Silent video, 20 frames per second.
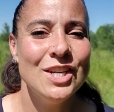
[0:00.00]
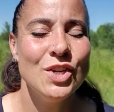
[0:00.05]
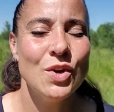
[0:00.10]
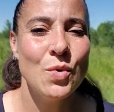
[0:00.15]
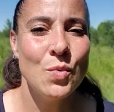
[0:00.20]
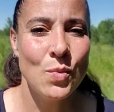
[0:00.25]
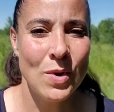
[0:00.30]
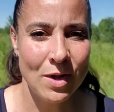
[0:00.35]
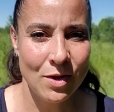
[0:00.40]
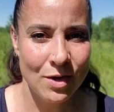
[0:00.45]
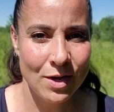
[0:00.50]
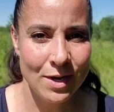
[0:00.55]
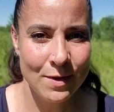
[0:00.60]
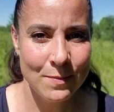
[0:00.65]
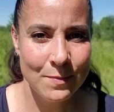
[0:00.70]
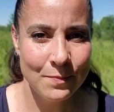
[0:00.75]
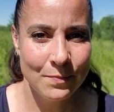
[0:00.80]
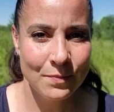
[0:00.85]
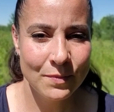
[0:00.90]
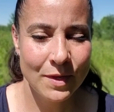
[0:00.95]

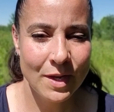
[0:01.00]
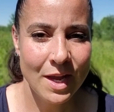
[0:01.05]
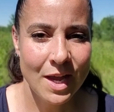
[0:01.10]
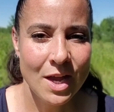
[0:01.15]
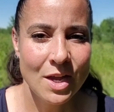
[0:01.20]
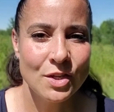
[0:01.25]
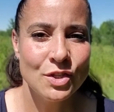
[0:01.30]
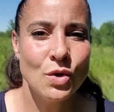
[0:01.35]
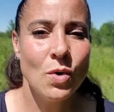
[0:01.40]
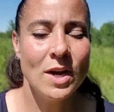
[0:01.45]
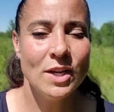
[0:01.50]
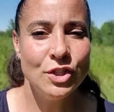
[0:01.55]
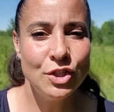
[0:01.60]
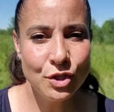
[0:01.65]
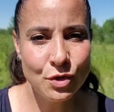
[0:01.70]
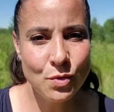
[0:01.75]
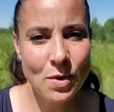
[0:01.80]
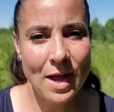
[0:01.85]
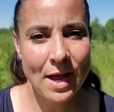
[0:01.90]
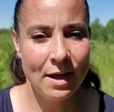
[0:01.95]
welcome. So I
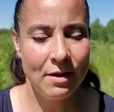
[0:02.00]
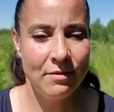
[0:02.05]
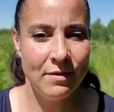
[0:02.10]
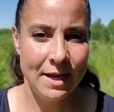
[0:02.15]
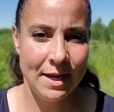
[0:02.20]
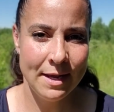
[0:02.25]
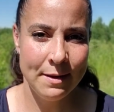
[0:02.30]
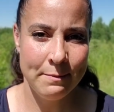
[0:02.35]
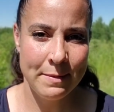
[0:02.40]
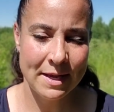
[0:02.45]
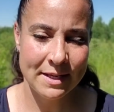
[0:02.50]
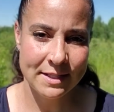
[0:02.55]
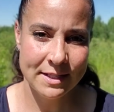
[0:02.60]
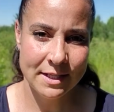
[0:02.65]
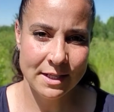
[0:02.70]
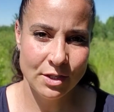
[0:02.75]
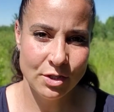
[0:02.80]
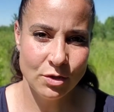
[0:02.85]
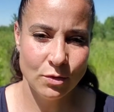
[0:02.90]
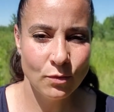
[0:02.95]
do have a
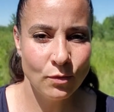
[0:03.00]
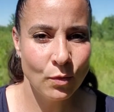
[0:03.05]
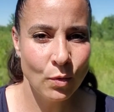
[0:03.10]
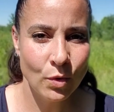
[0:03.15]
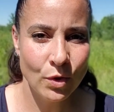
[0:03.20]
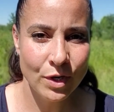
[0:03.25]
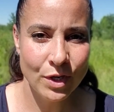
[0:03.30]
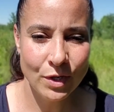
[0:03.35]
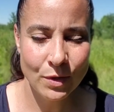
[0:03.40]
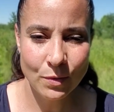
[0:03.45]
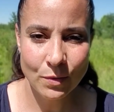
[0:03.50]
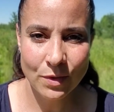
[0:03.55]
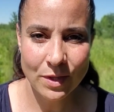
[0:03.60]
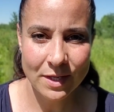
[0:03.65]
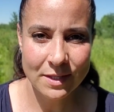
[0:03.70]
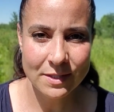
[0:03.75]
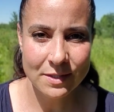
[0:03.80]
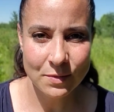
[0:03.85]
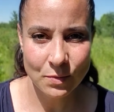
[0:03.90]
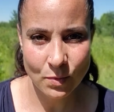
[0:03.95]
message for you
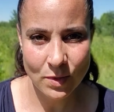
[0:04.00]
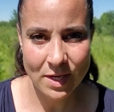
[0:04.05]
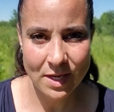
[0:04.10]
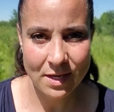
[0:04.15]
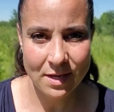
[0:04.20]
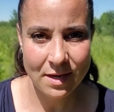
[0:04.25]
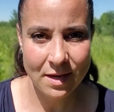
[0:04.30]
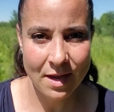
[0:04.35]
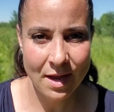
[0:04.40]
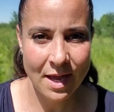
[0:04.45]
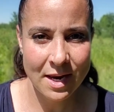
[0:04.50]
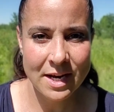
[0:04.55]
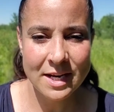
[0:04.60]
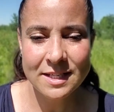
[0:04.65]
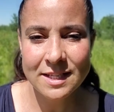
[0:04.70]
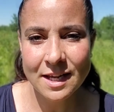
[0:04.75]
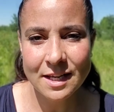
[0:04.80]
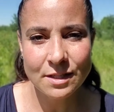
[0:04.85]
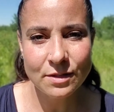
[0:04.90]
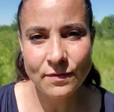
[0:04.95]
this week, and it
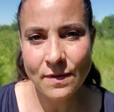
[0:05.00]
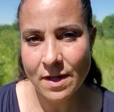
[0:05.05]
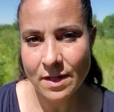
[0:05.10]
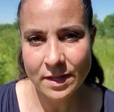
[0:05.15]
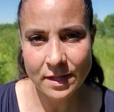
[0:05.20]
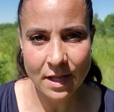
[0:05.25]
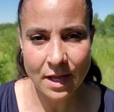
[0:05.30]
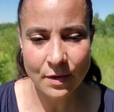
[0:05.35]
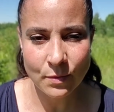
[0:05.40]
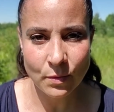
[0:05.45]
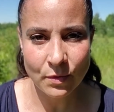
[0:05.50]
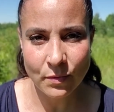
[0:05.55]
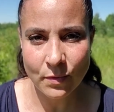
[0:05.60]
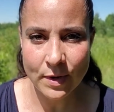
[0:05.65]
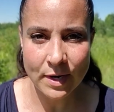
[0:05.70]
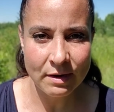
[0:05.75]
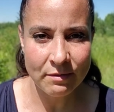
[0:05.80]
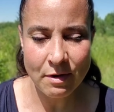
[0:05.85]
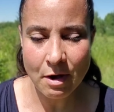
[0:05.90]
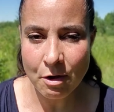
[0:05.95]
does fall in line with what
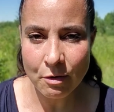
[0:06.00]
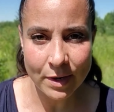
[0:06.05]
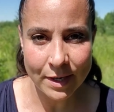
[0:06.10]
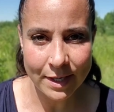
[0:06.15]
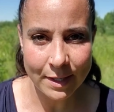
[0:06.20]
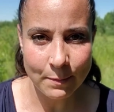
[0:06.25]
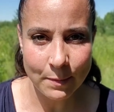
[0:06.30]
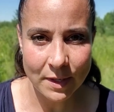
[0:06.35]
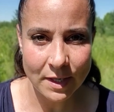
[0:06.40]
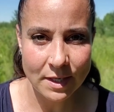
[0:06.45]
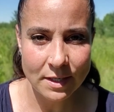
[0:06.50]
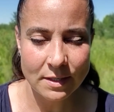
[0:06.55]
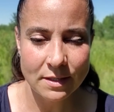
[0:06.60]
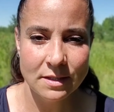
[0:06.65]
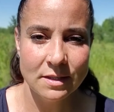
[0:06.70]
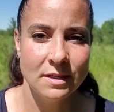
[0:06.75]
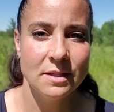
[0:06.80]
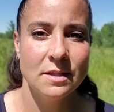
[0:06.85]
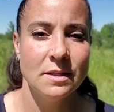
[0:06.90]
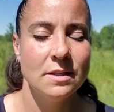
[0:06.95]
I've already been
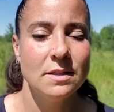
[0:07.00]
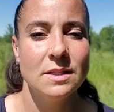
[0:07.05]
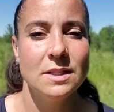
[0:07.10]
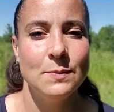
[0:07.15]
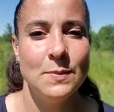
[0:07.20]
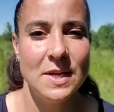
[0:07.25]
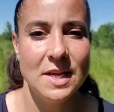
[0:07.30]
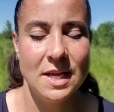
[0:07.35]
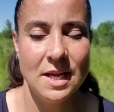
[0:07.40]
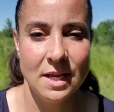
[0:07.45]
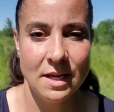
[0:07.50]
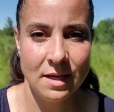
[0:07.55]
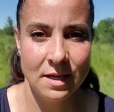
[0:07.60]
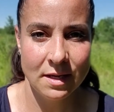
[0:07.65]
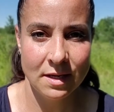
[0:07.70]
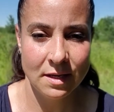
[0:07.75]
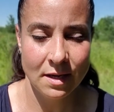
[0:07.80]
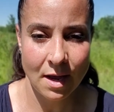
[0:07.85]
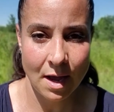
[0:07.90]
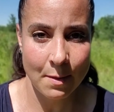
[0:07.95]
speaking
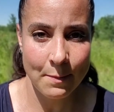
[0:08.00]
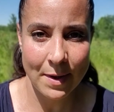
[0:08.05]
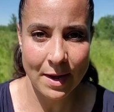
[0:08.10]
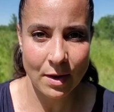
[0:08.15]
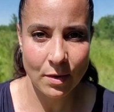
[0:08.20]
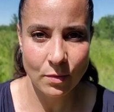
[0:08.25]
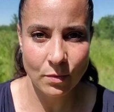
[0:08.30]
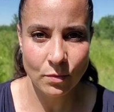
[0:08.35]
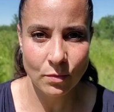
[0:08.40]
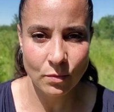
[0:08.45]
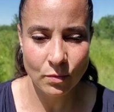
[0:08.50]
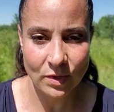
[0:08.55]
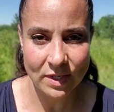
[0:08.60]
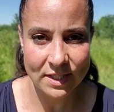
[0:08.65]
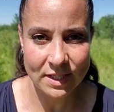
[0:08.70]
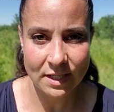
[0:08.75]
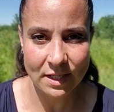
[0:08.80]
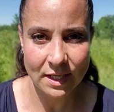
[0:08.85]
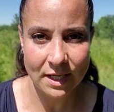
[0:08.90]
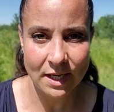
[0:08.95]
about
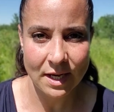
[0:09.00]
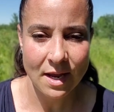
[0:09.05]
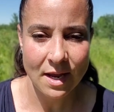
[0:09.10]
recently.